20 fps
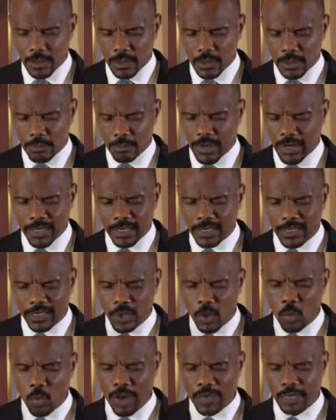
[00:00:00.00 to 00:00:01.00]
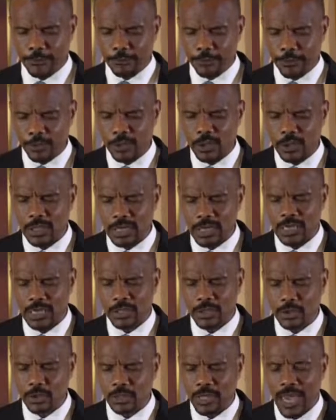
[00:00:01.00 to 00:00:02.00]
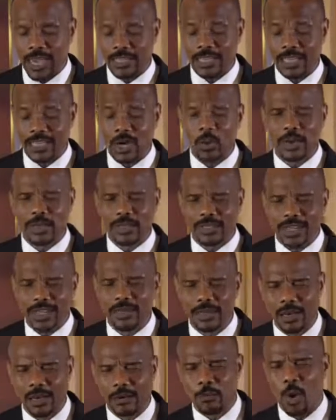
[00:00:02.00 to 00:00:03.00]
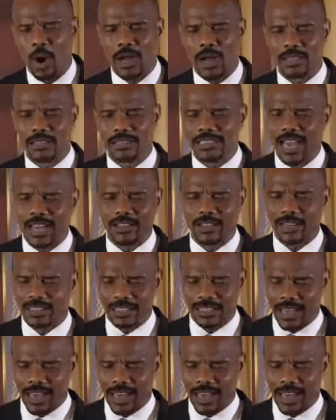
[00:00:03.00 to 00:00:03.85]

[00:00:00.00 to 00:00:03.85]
But it is so wonderful to learn tonight that our dead loved ones are not in